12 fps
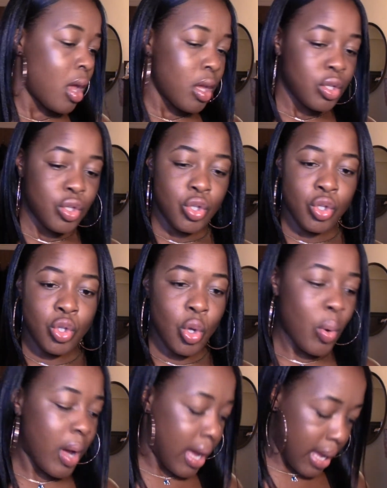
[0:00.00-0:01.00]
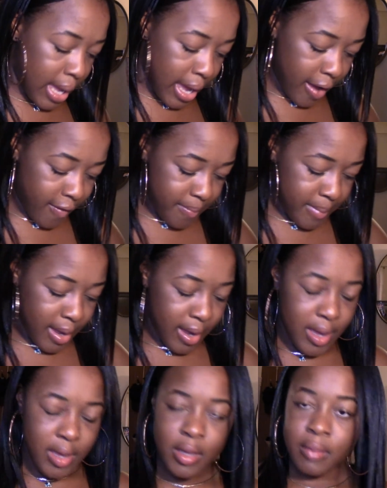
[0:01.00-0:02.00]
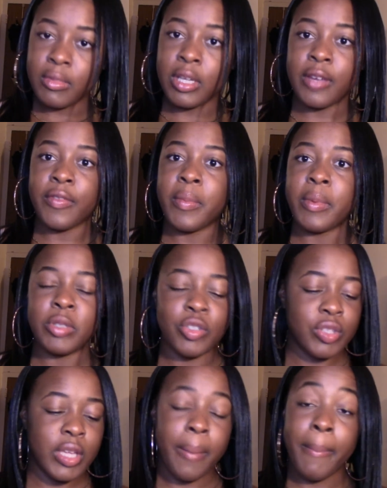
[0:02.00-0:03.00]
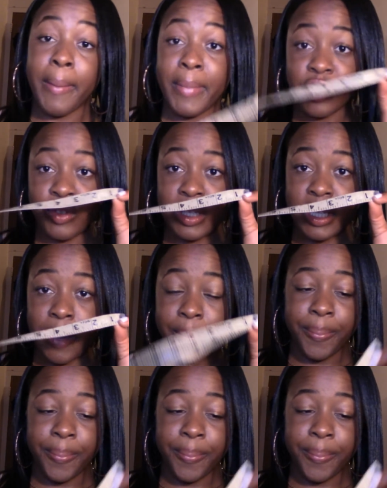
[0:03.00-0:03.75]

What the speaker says: So I have I'm looking for my measuring tape.